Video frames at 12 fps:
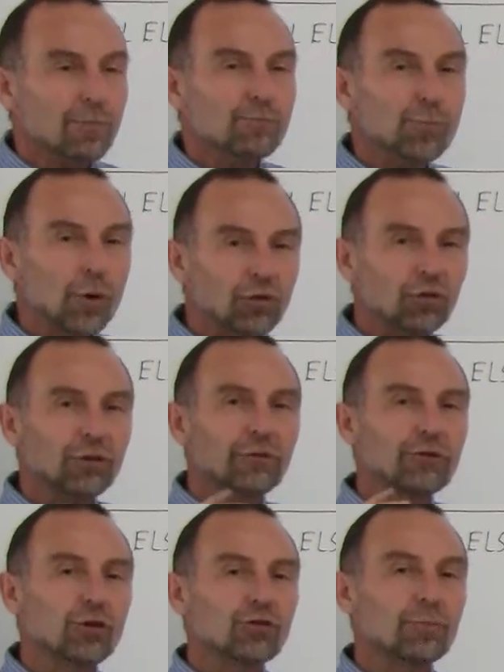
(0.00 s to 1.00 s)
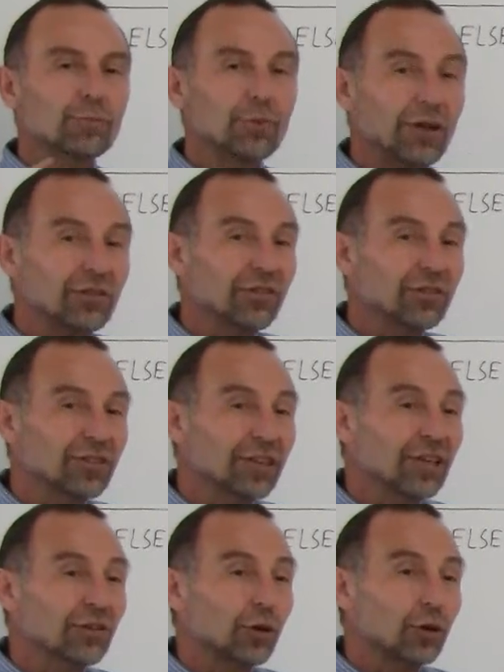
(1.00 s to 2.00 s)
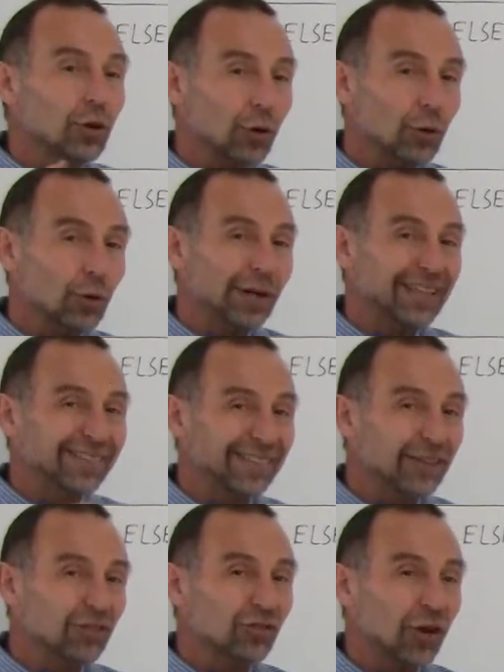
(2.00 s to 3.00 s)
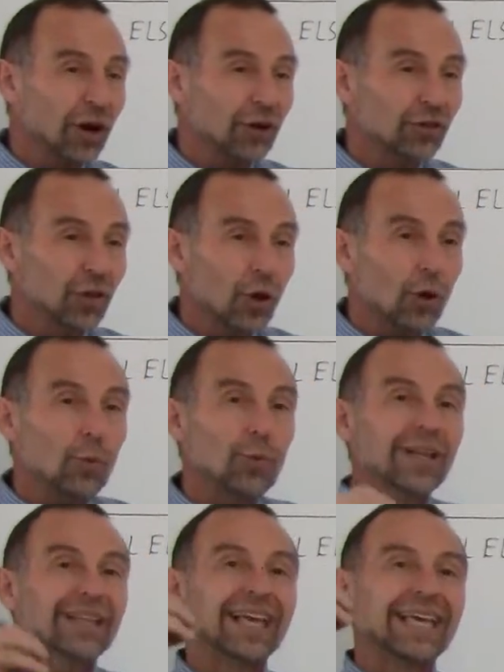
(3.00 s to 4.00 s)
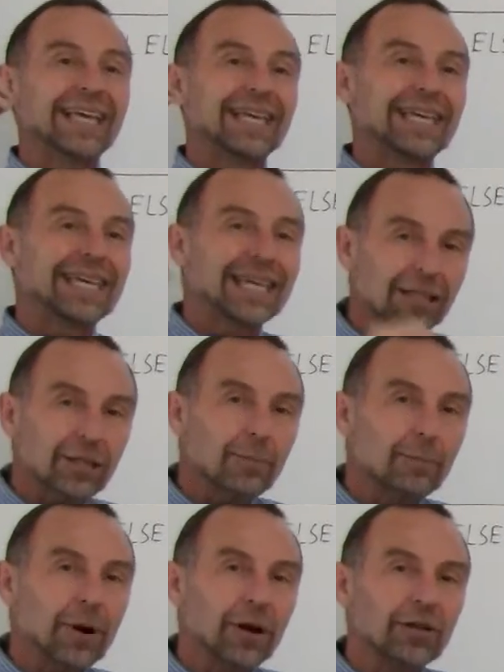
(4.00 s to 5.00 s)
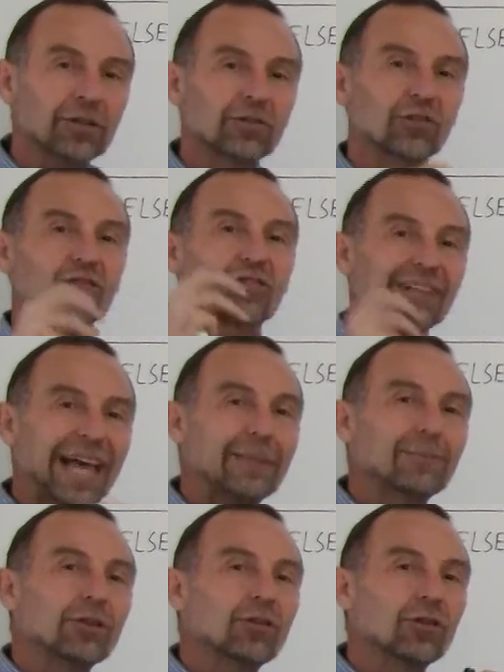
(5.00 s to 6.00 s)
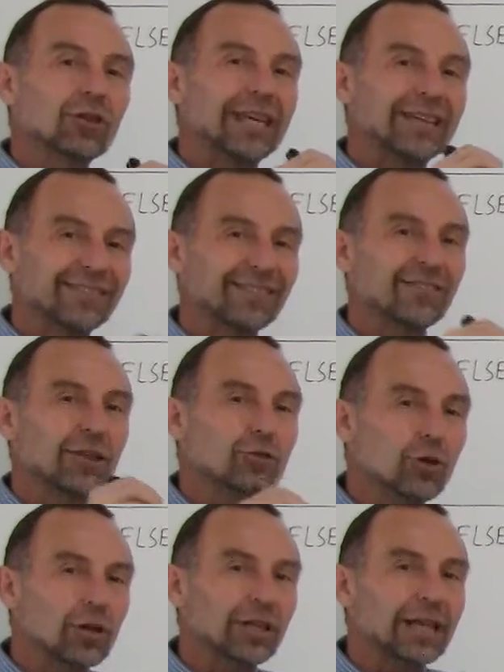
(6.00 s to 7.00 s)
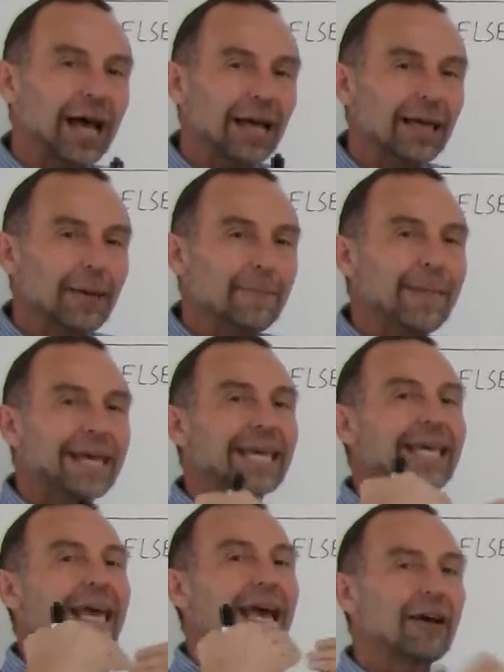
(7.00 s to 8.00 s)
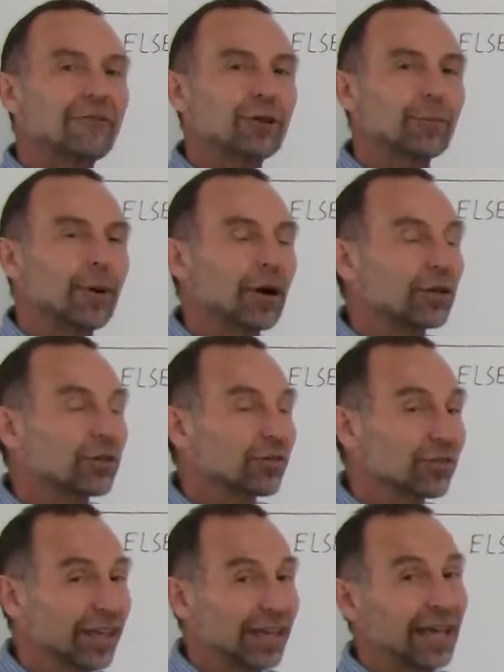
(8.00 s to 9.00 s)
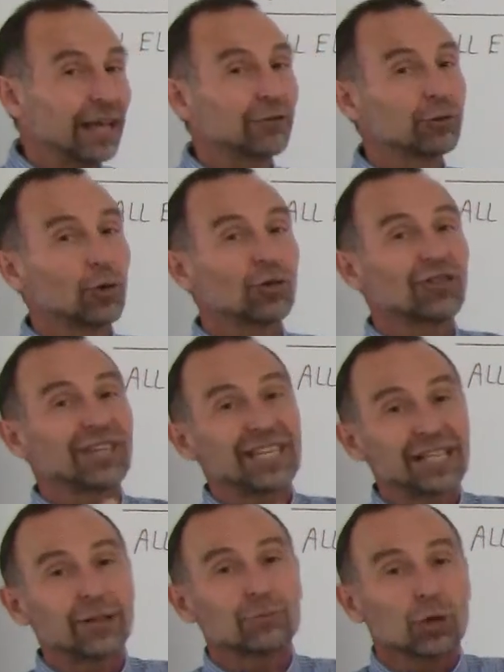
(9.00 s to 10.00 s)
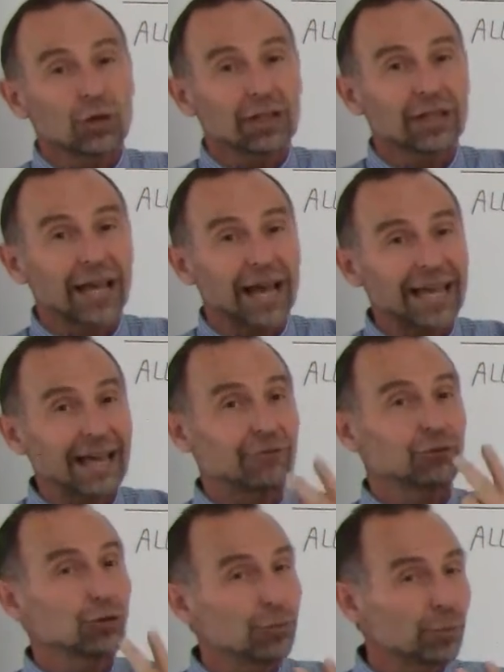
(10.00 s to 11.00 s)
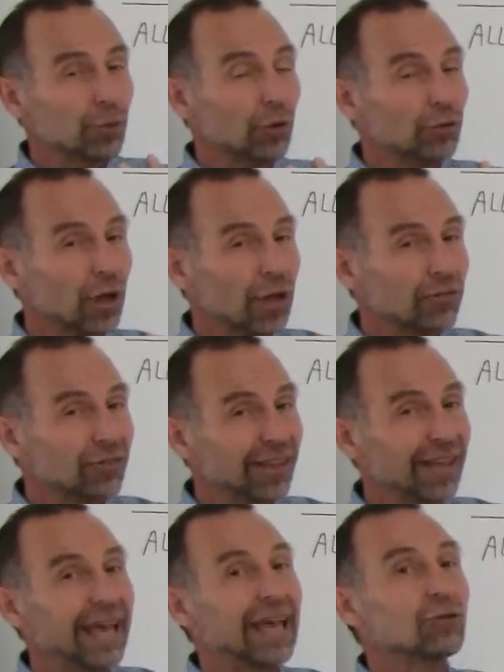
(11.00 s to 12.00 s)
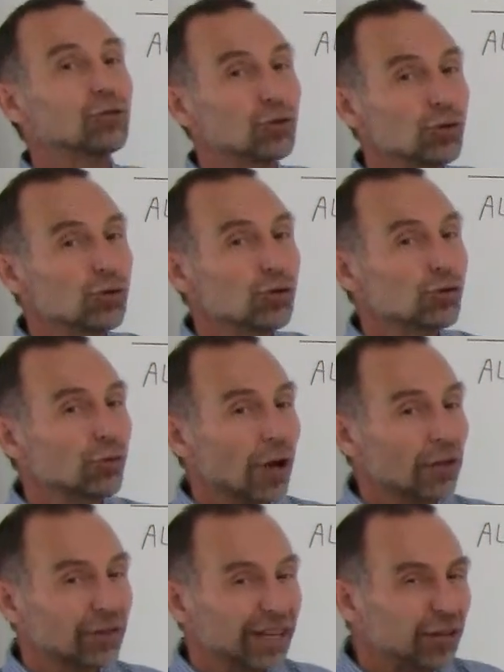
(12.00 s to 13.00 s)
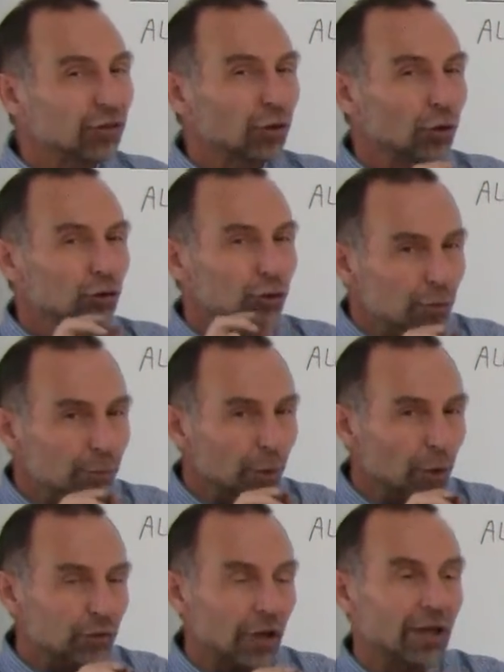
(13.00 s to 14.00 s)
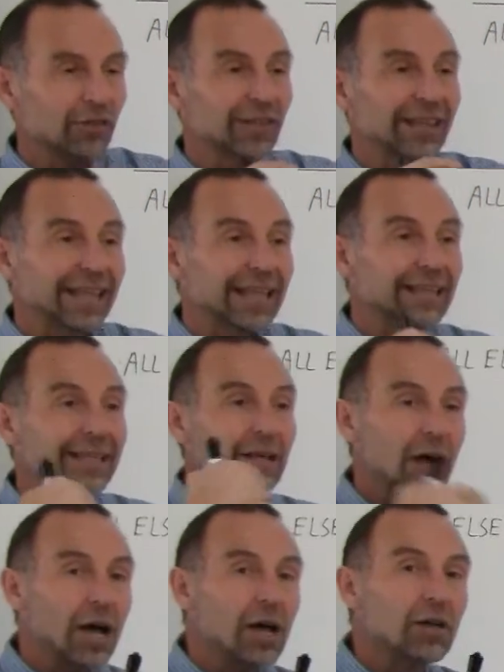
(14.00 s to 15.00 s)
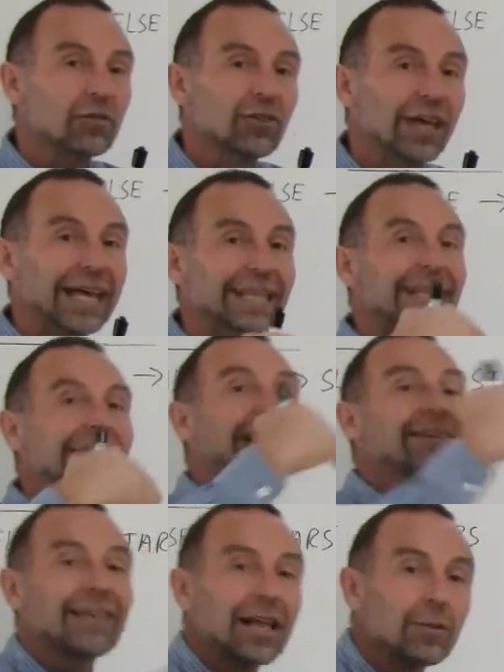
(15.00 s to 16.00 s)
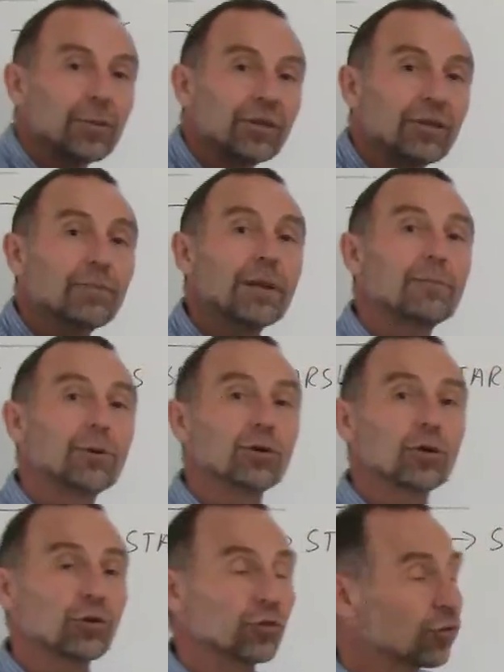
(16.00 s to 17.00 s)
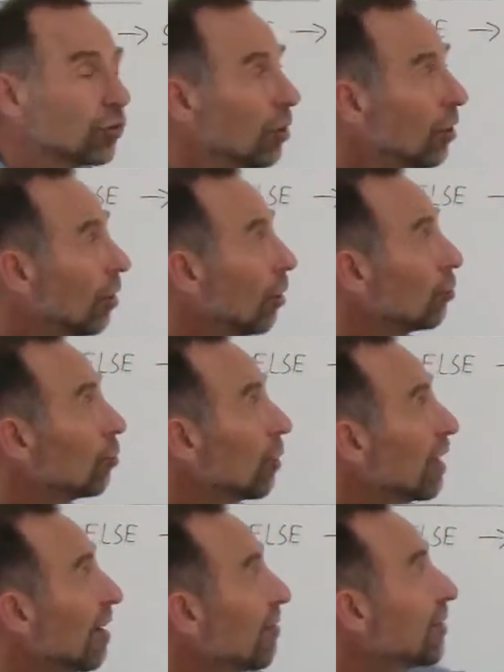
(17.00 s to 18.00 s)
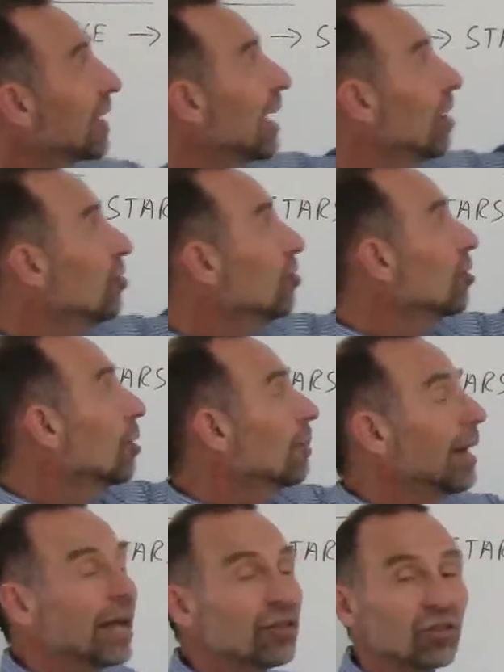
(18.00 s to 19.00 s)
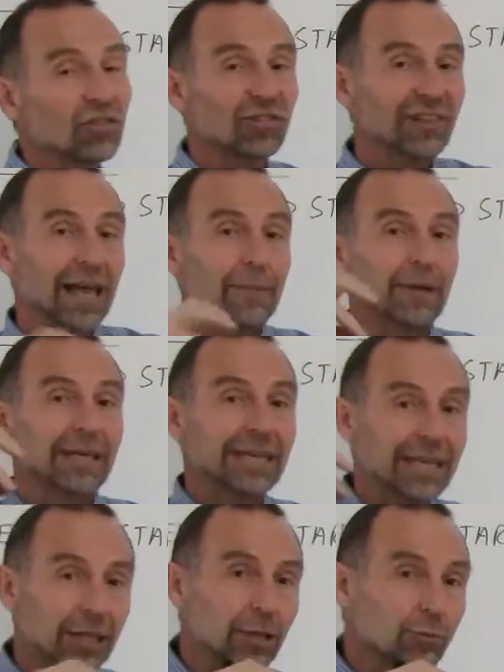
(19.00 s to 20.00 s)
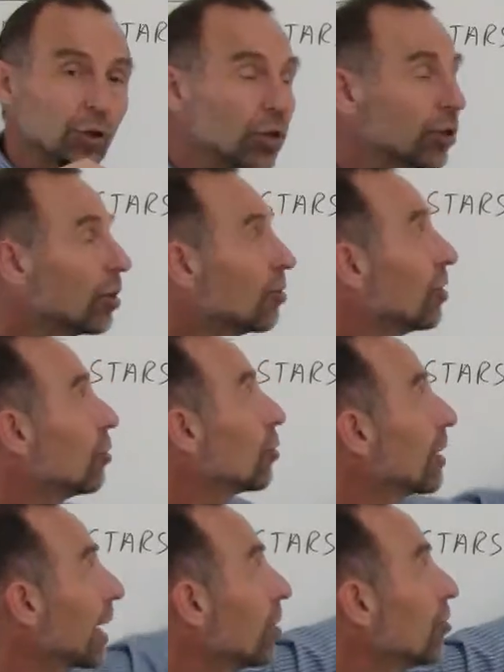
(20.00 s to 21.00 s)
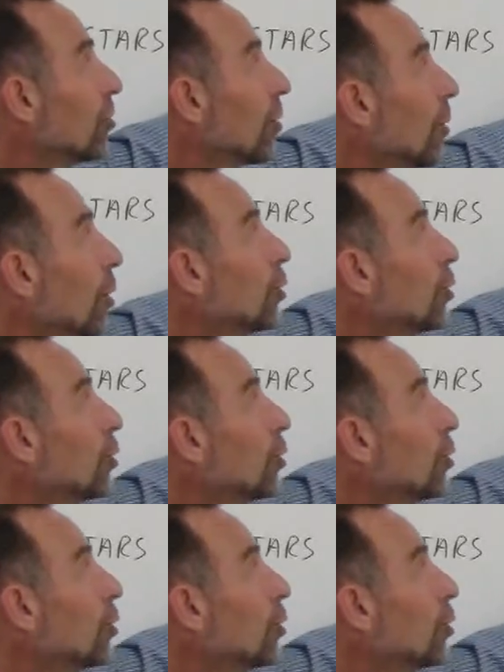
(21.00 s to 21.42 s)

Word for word: Most of the fusion processes occur inside stars when helium particles are slammed into the existing nuclei, making heavier particles. And of course, helium nuclei have 2 protons and 2 neutrons. And it's those 2 protons that then cause the next element to be produced. So you have calcium, and you slam a helium nucleus into calcium,